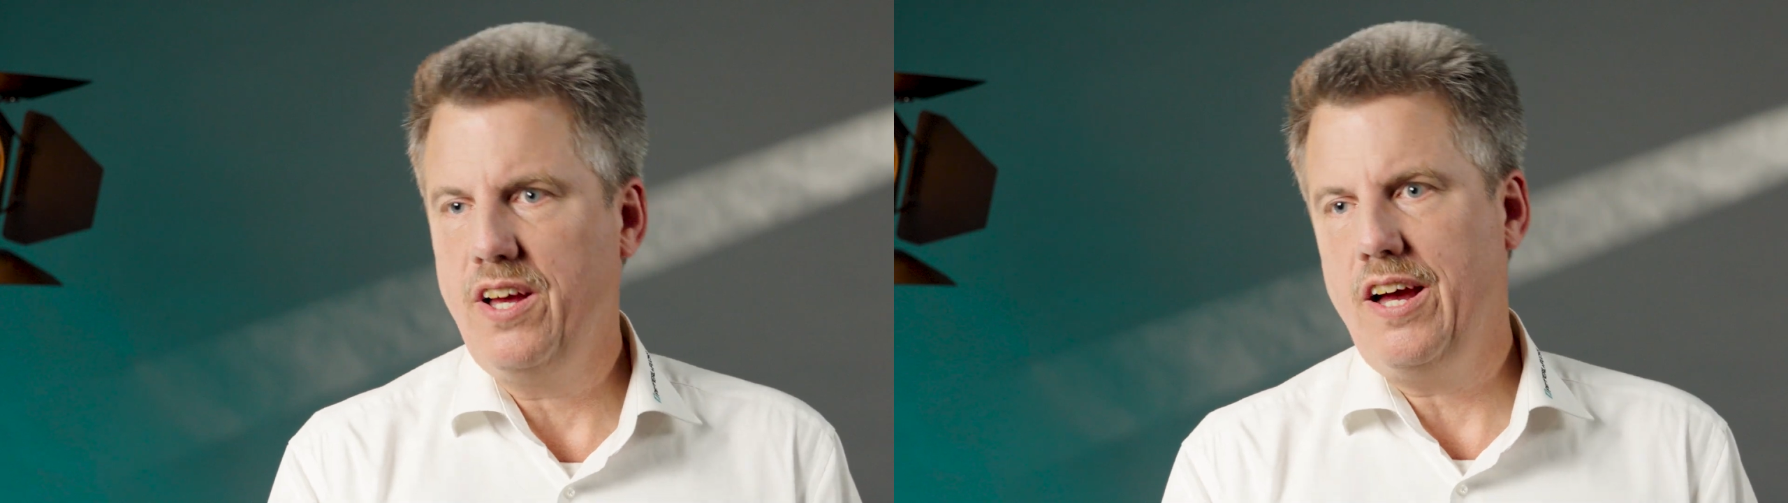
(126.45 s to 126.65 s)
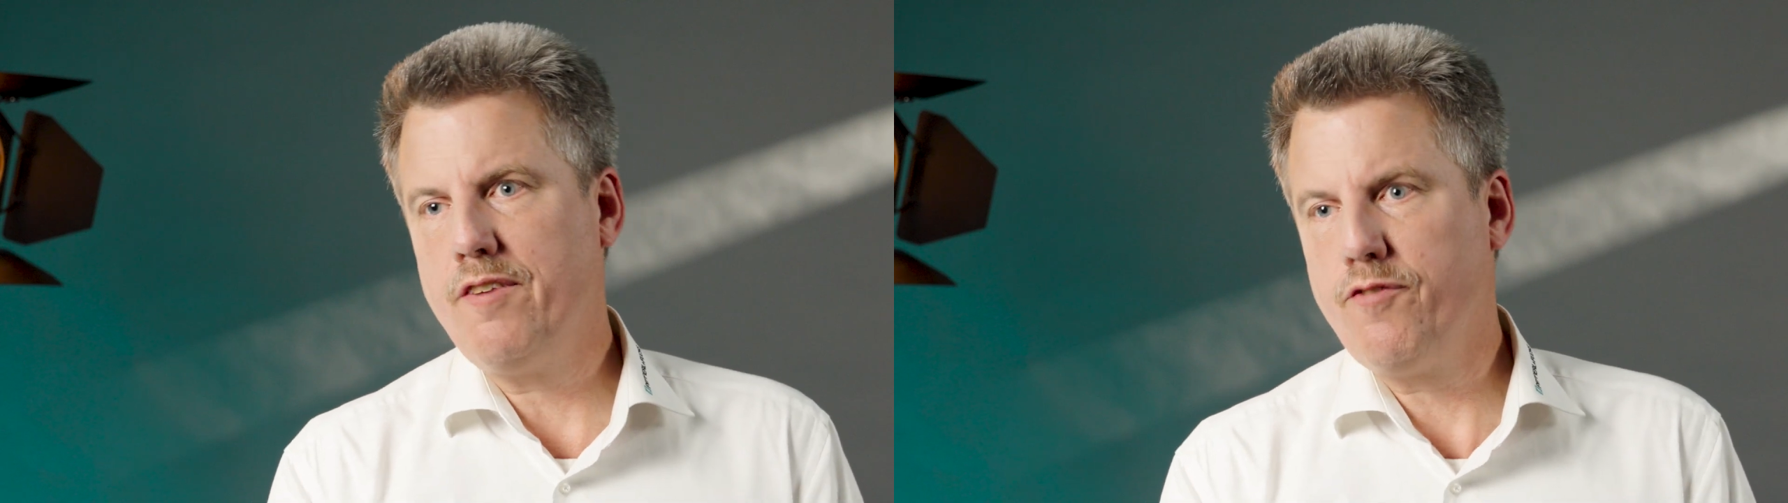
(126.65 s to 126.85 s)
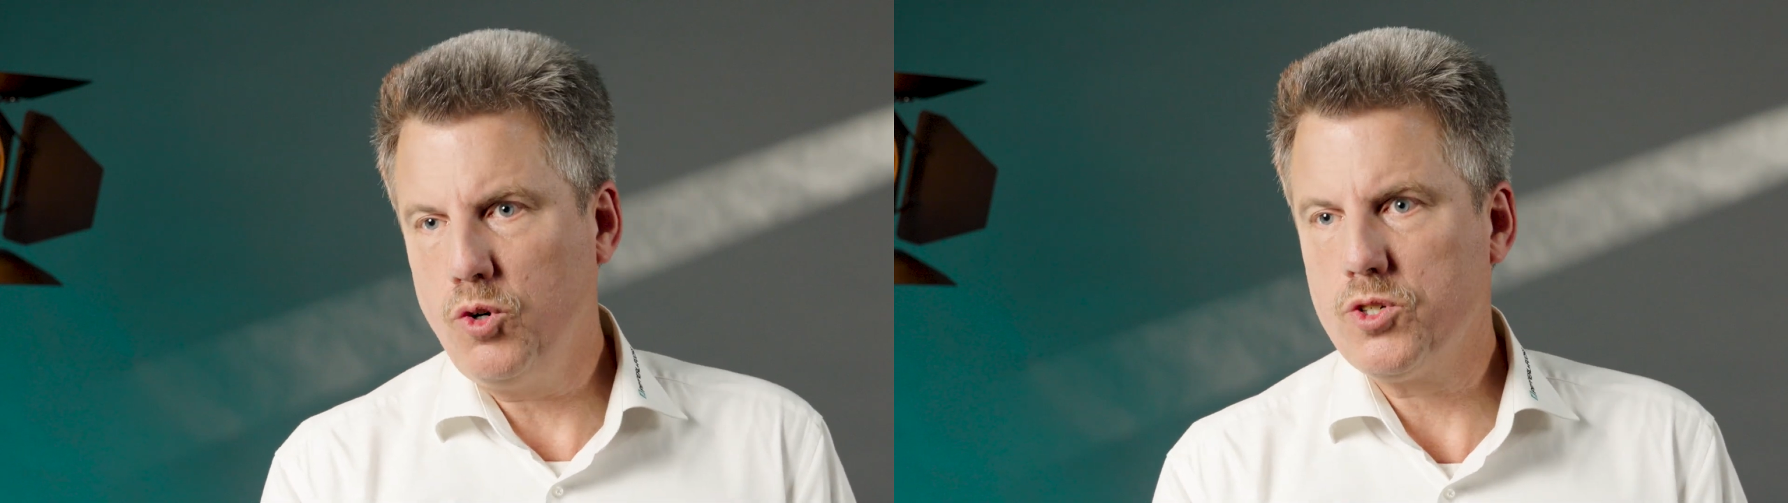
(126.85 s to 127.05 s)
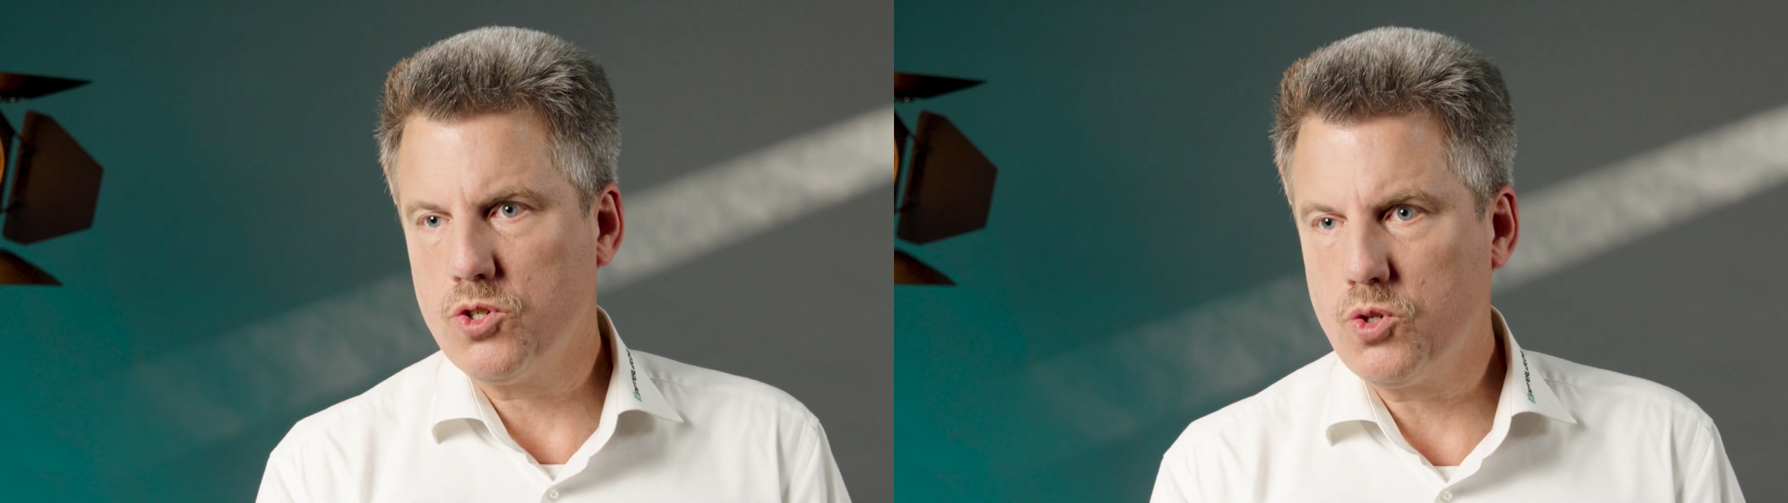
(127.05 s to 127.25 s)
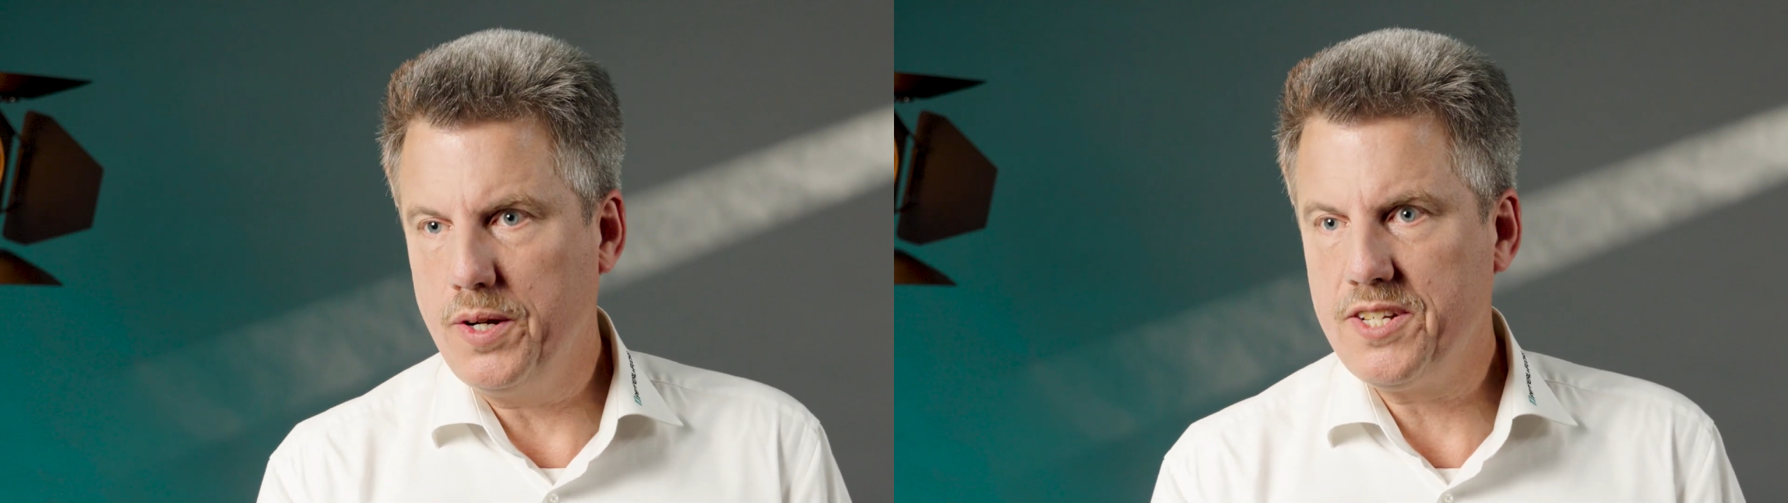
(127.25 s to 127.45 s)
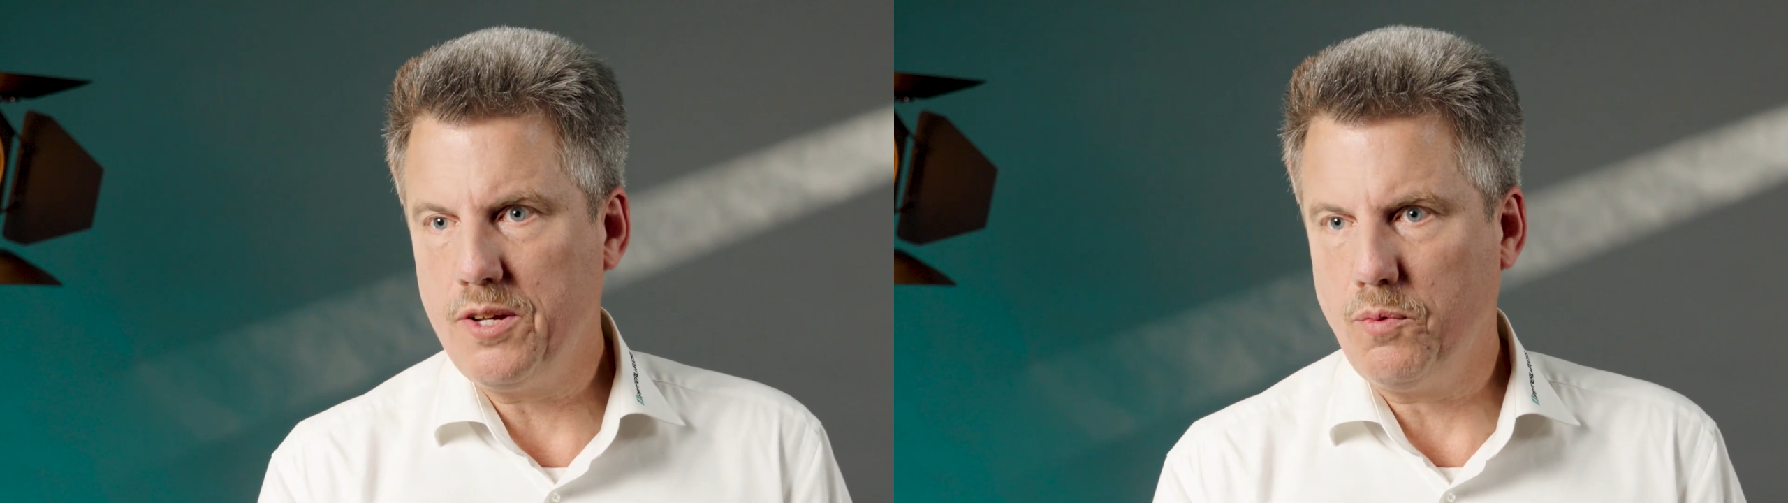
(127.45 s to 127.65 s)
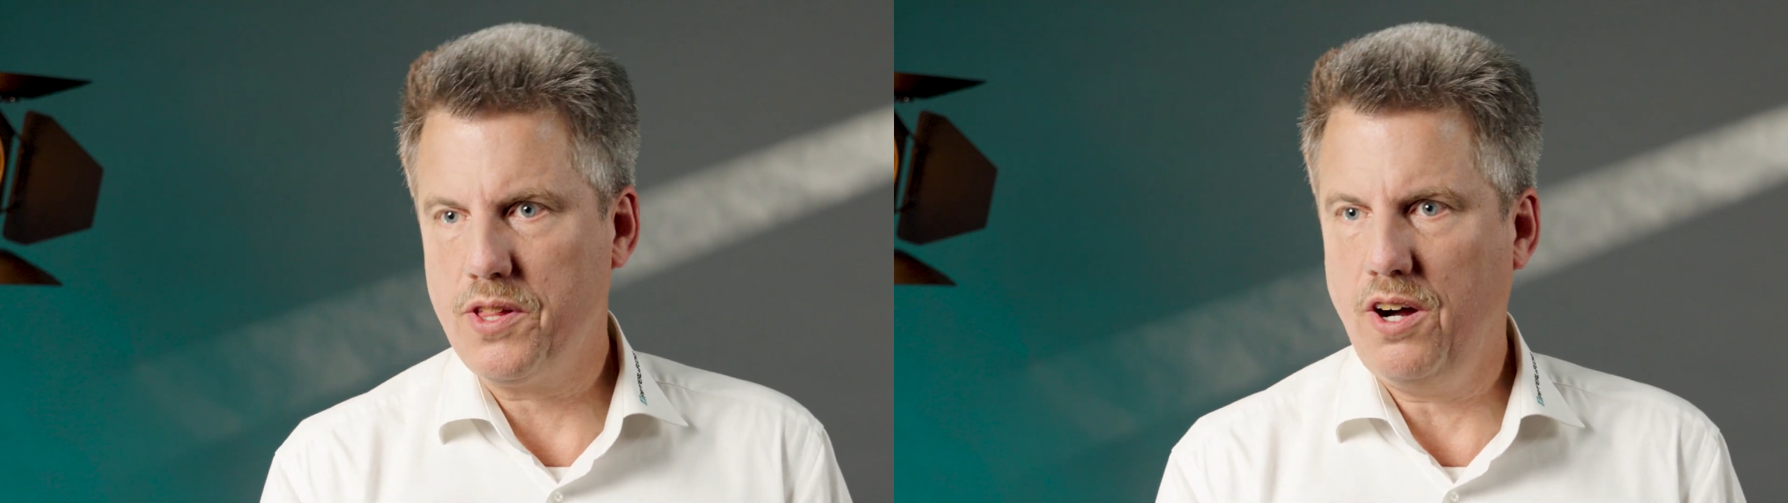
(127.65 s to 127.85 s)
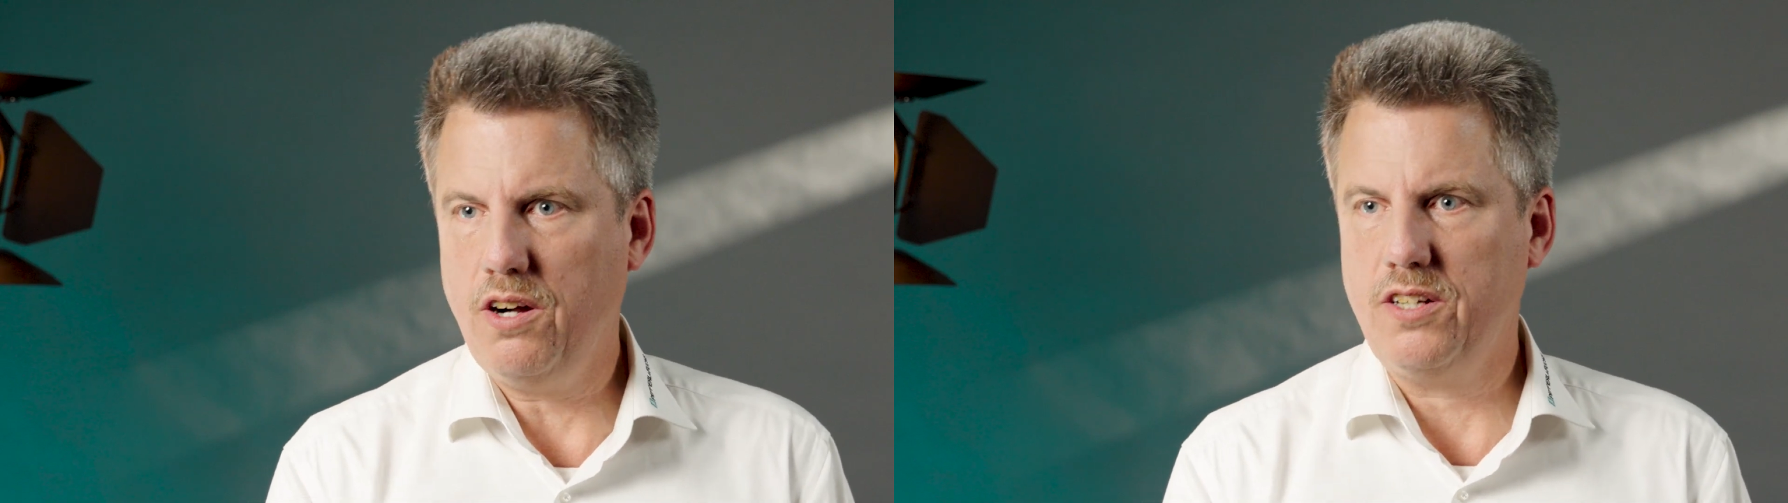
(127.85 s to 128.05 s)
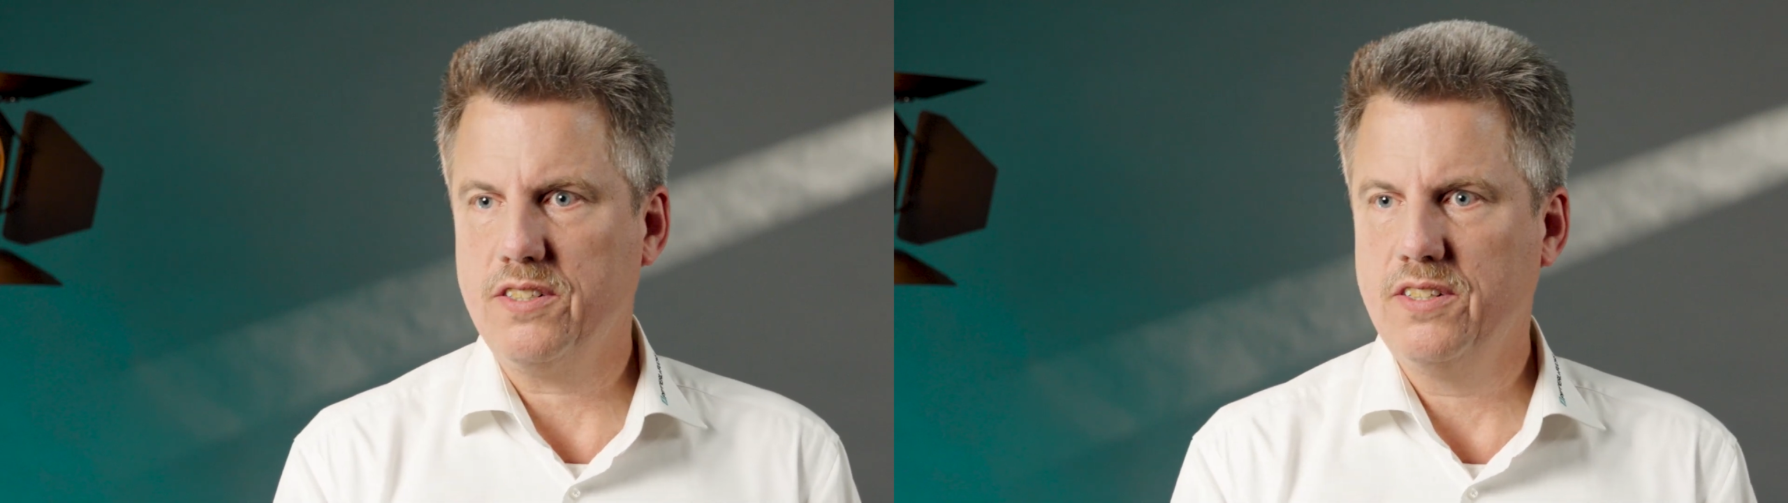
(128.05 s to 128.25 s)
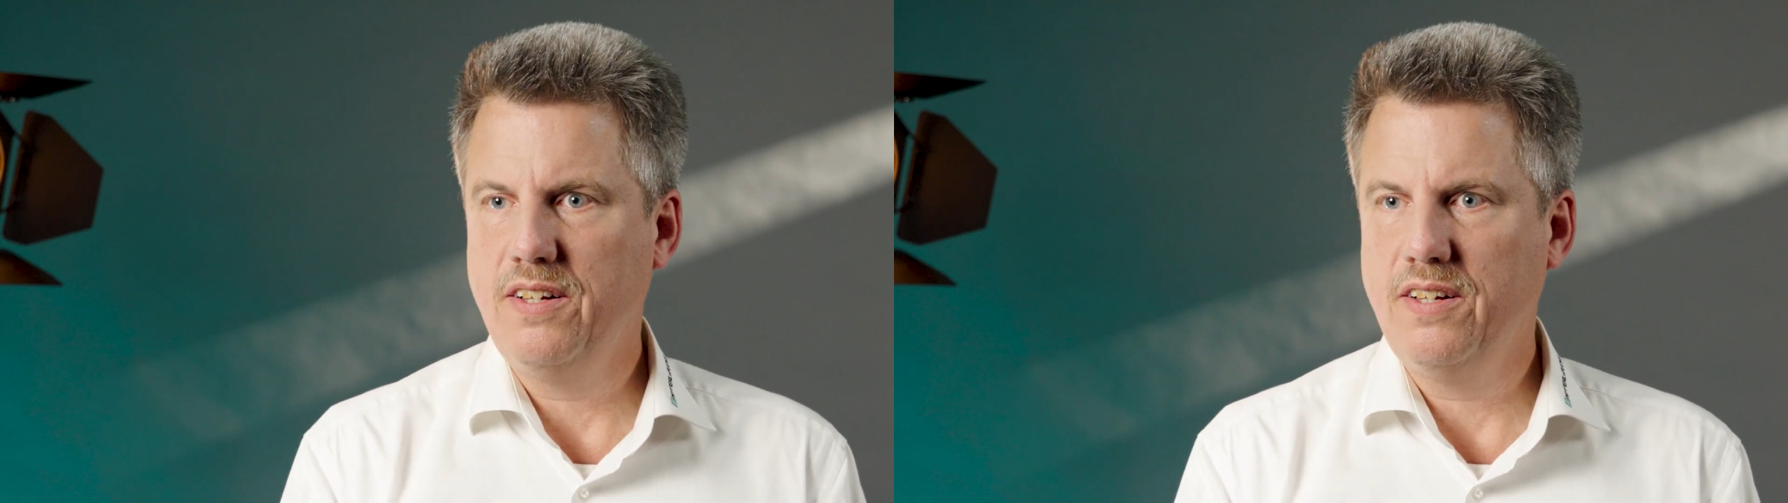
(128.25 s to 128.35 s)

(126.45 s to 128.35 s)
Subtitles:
and 4-20 with HART.